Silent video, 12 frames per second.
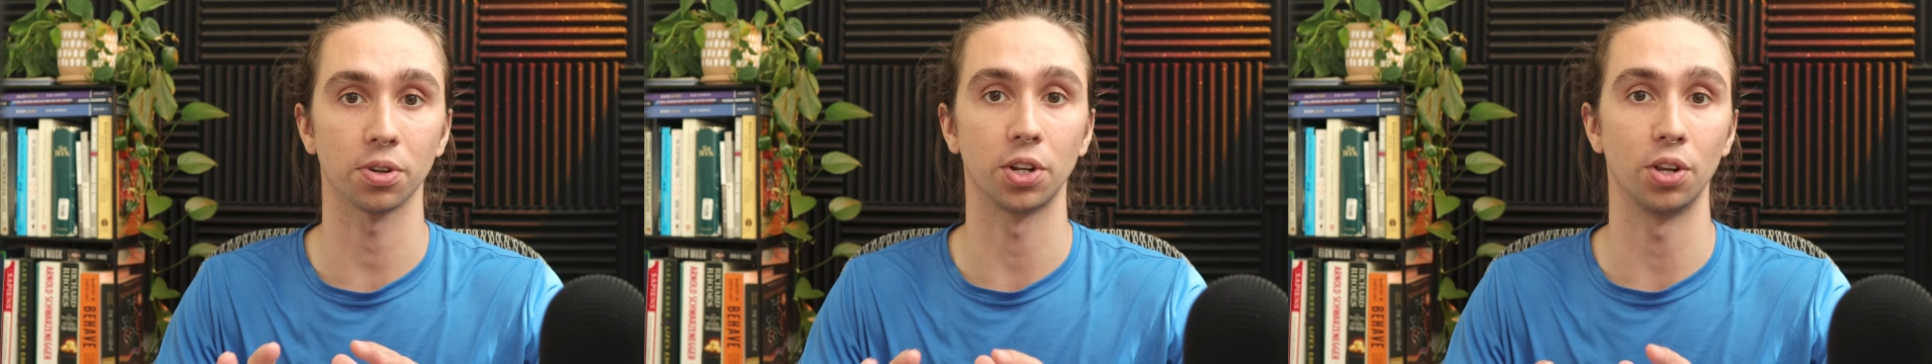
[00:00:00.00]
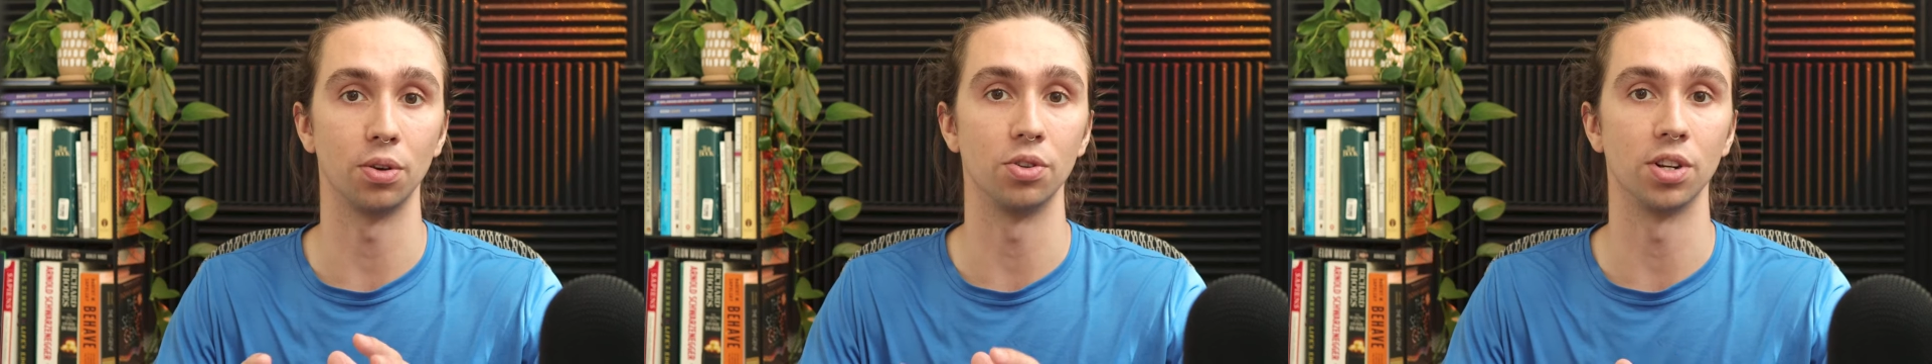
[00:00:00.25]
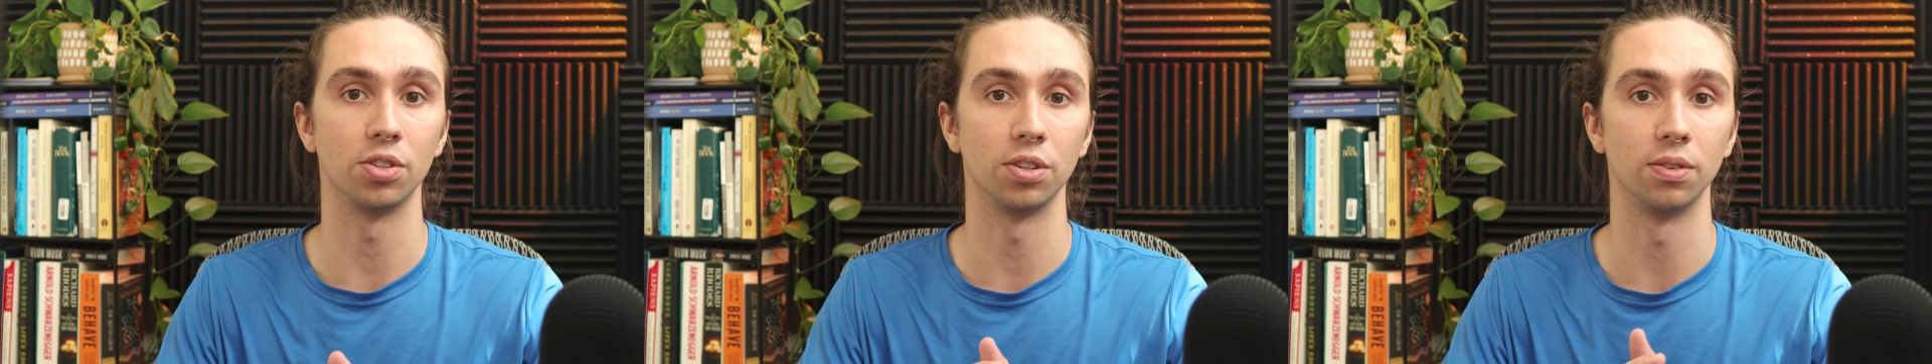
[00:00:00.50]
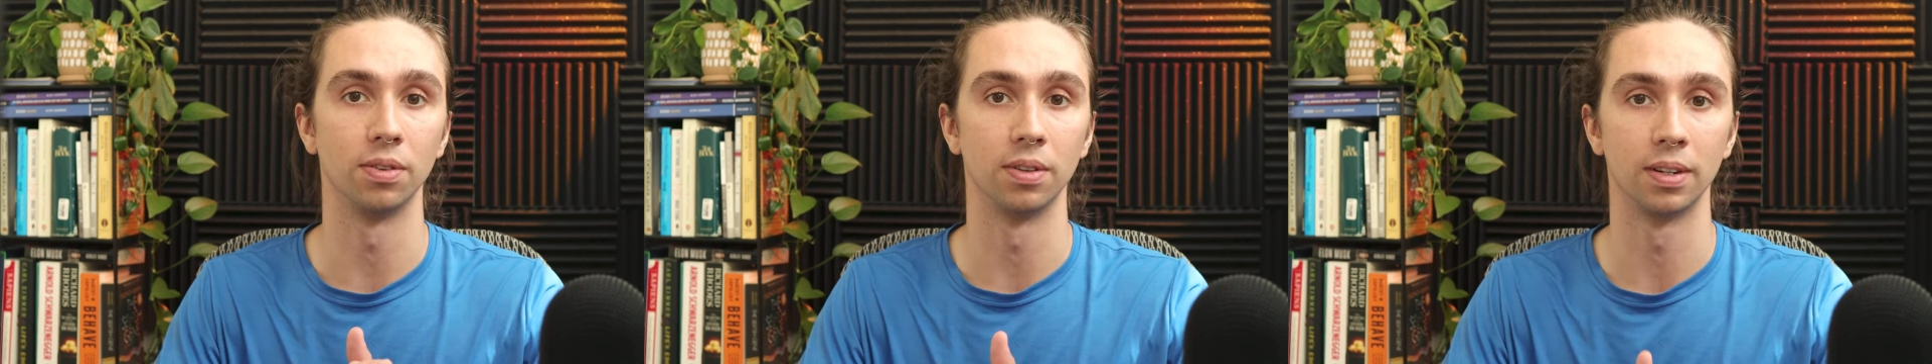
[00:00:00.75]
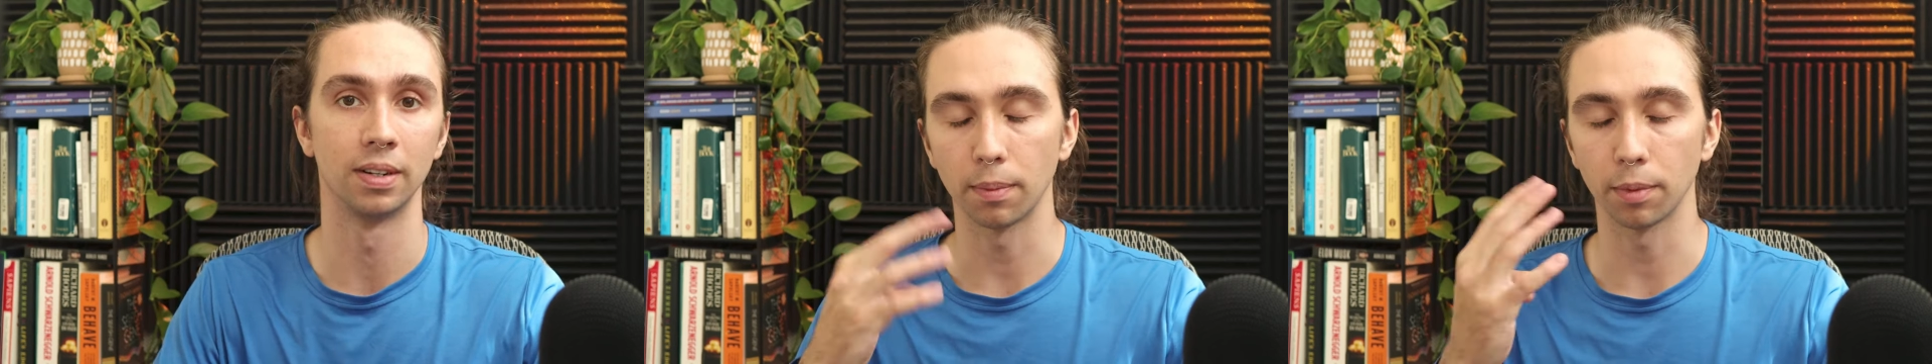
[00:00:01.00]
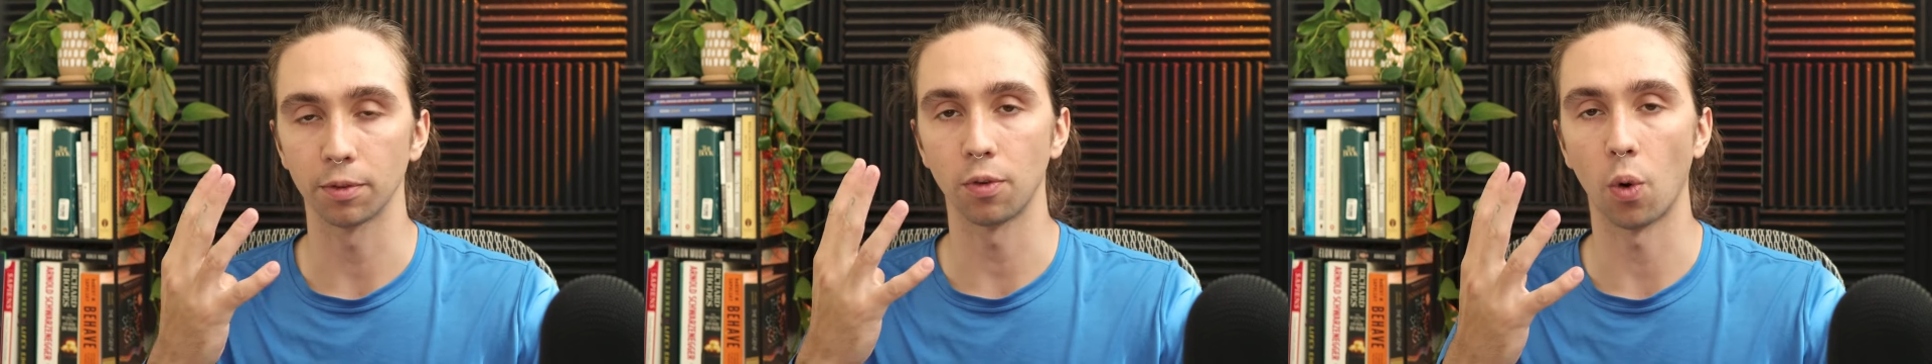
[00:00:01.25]
a huge issue.
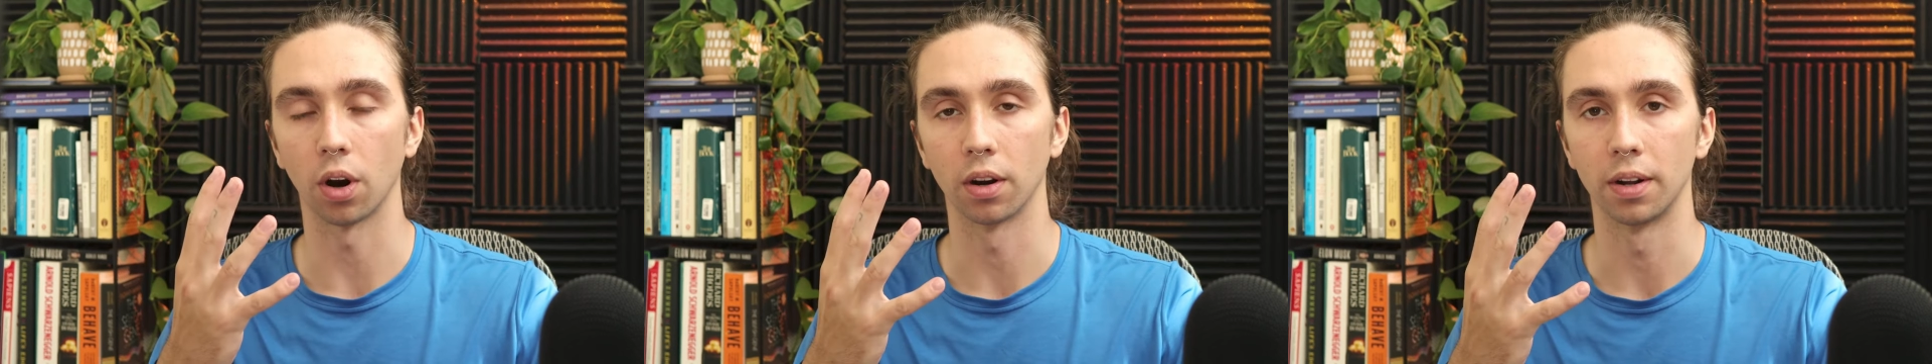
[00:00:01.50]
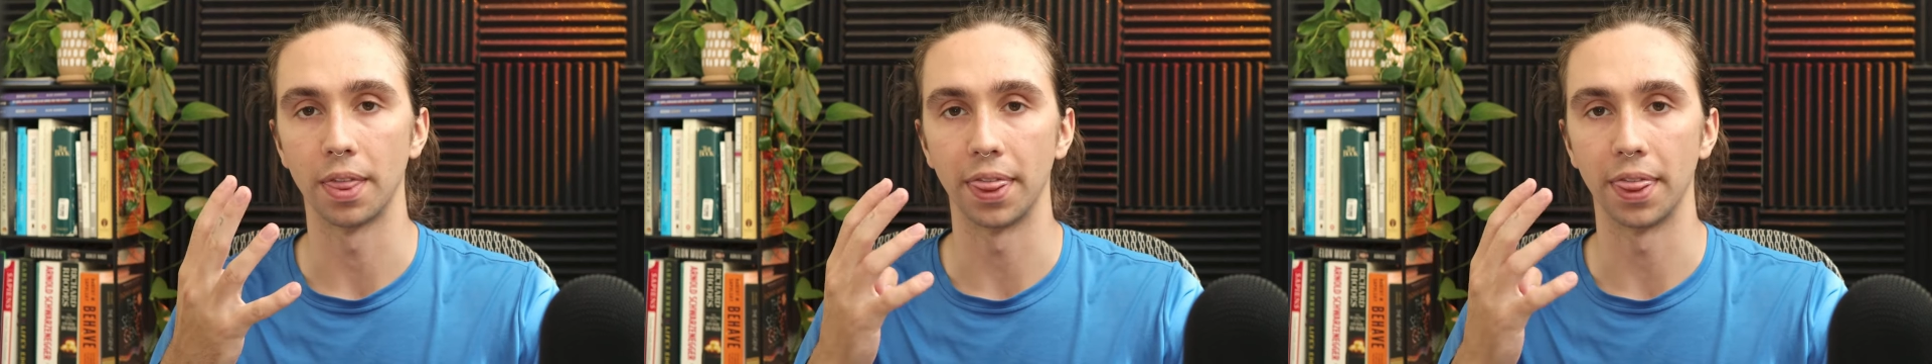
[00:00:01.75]
Number four,